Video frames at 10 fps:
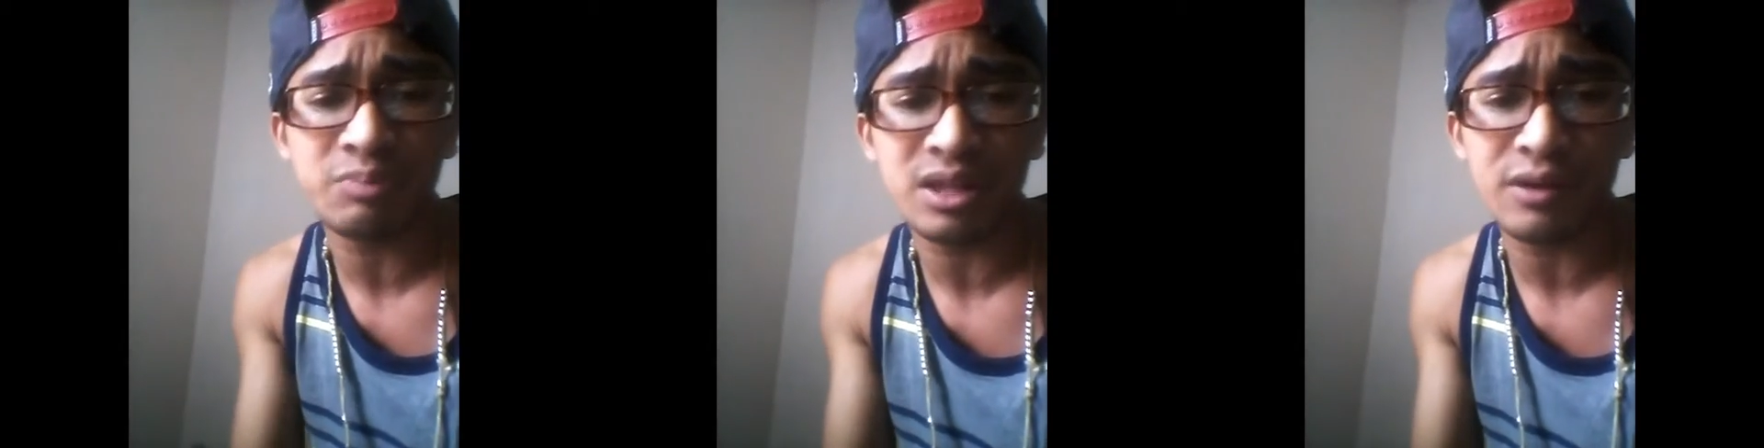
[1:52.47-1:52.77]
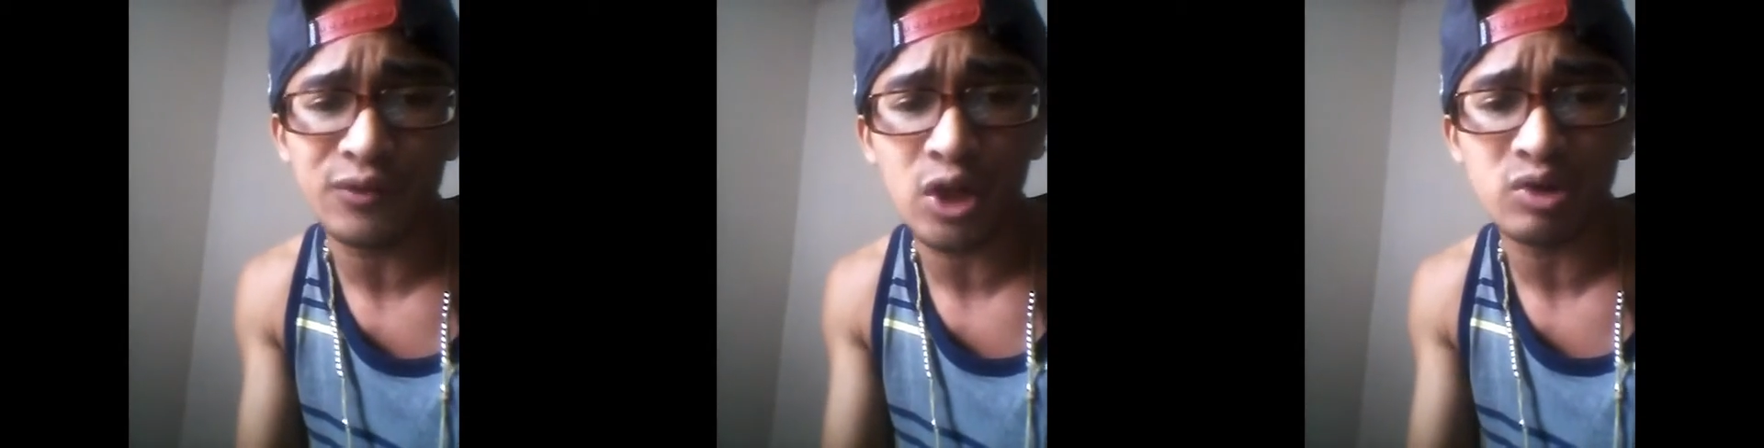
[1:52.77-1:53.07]
spit in
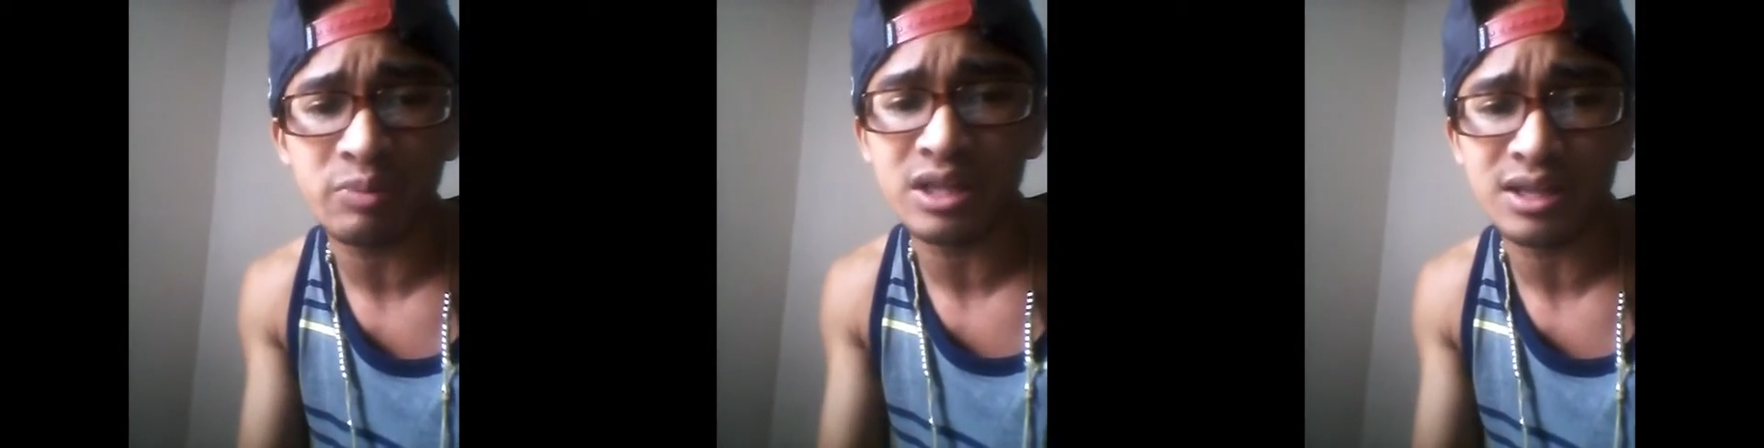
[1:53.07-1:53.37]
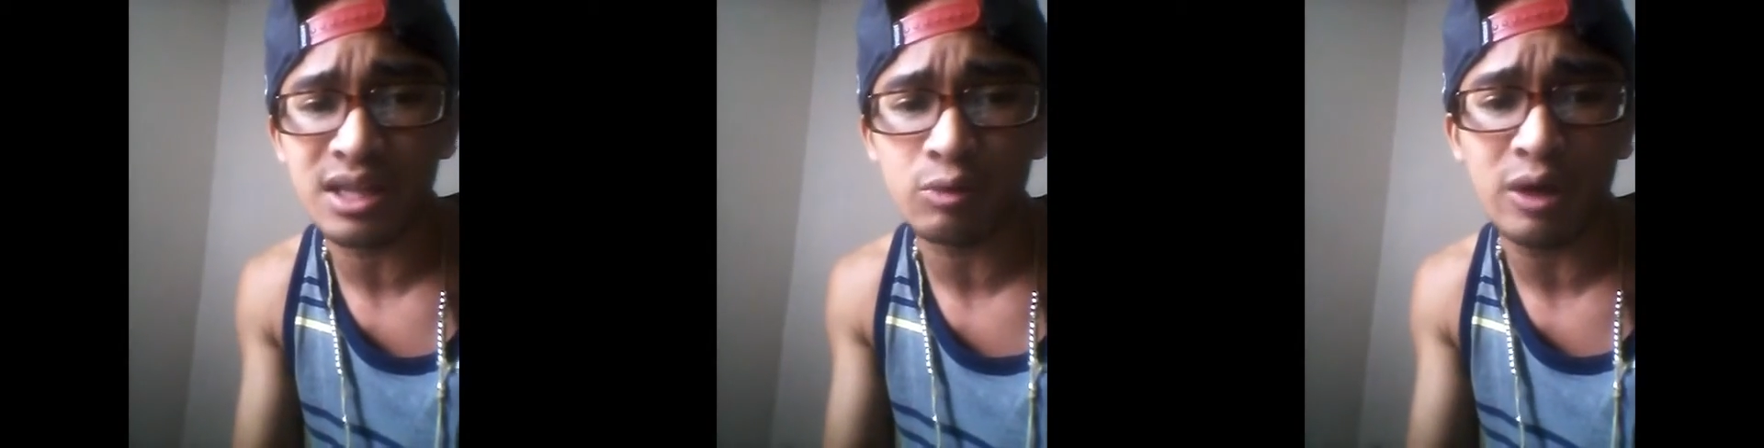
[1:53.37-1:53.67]
the flow, spit in
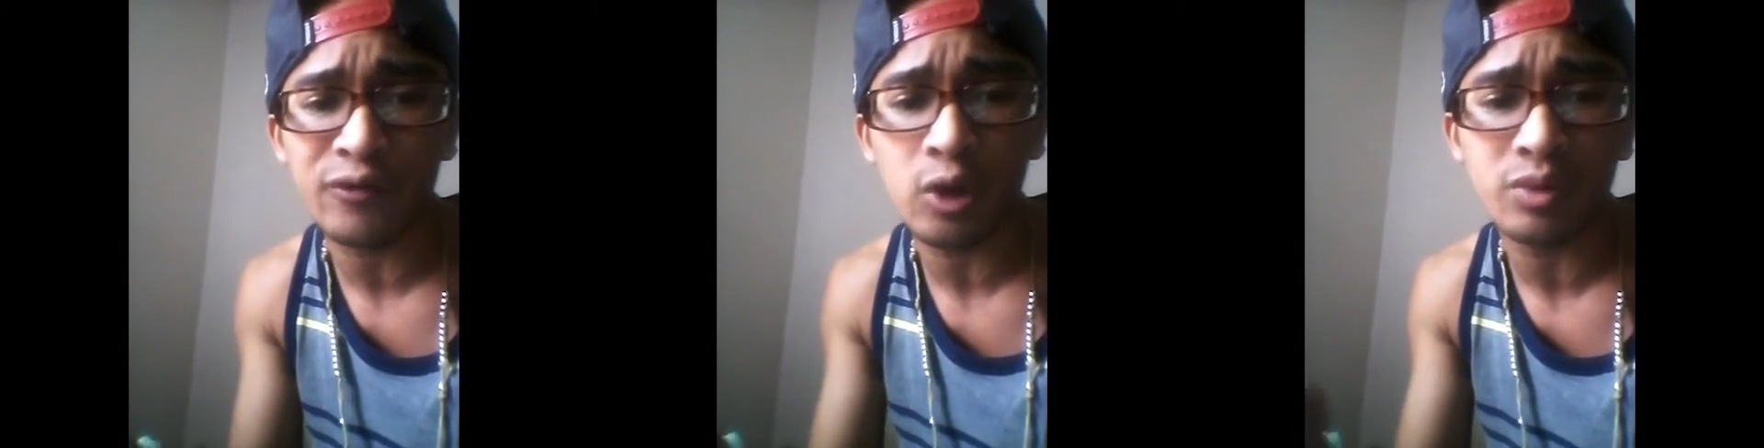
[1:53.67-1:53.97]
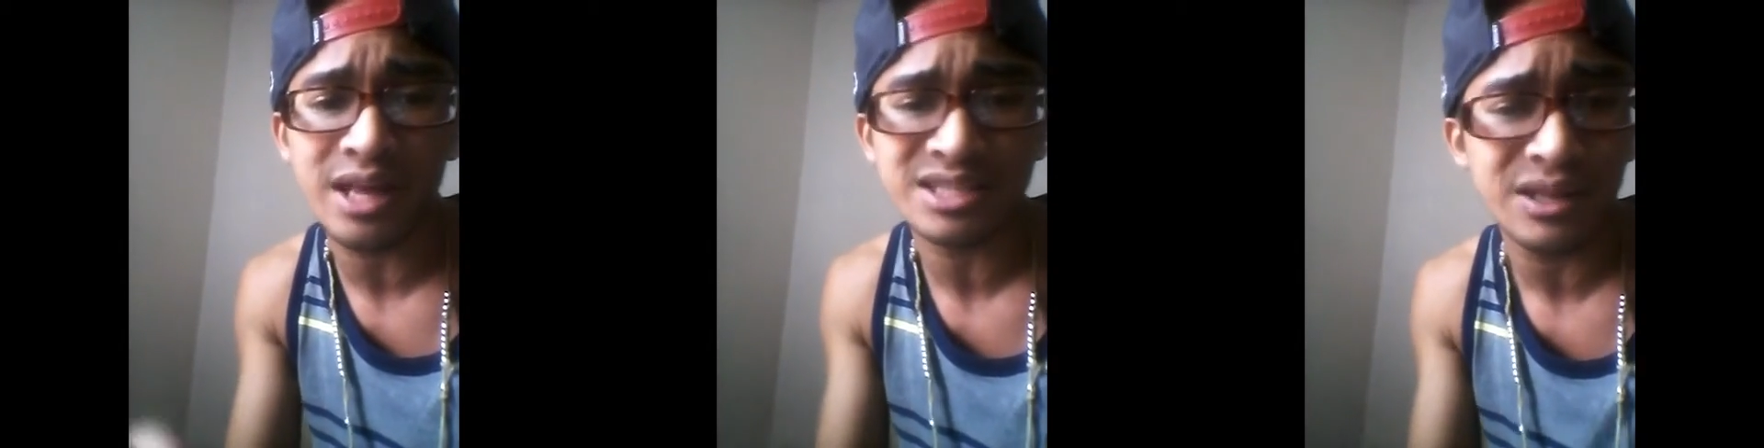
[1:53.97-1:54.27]
the thing when I flow,
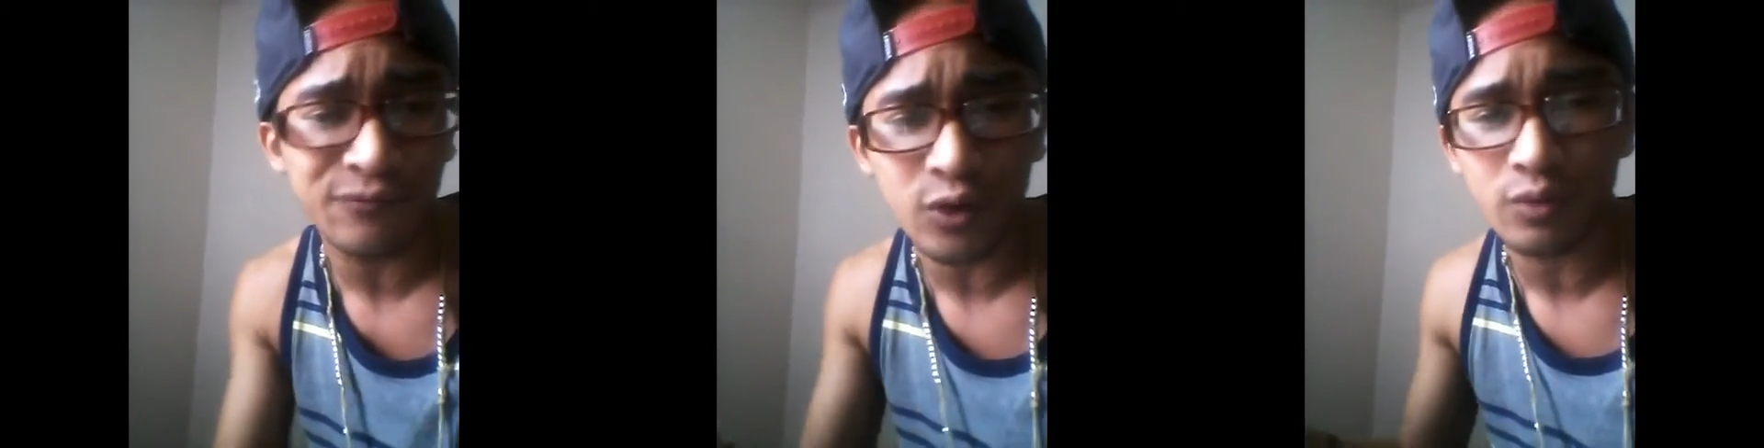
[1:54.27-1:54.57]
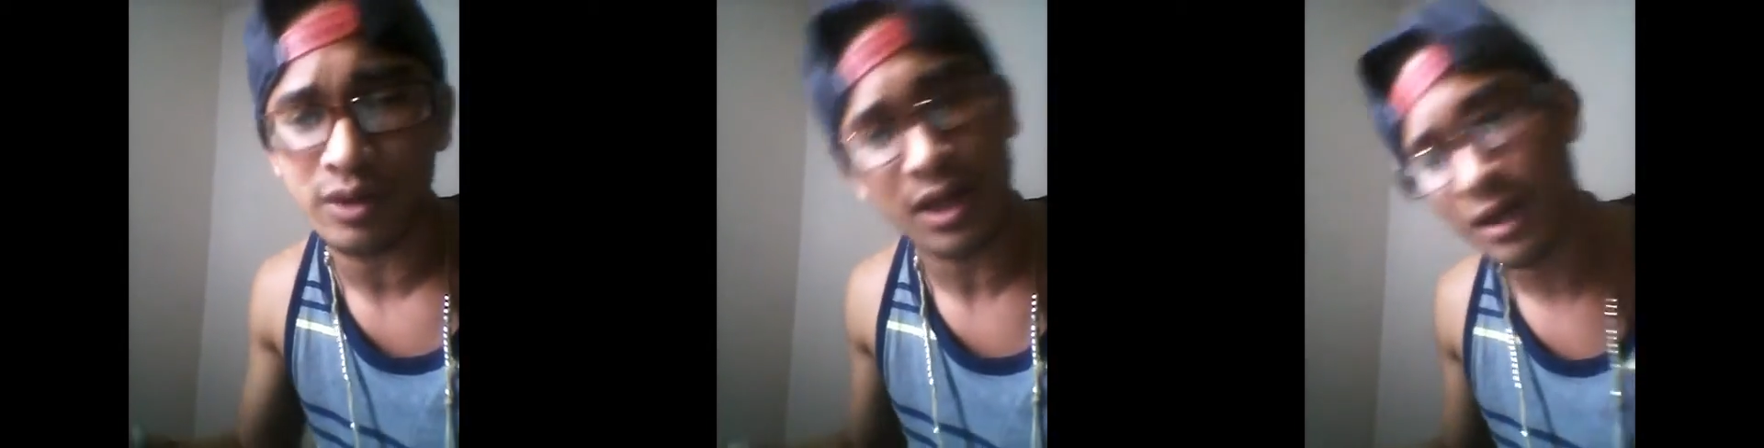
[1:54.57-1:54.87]
when like seafood.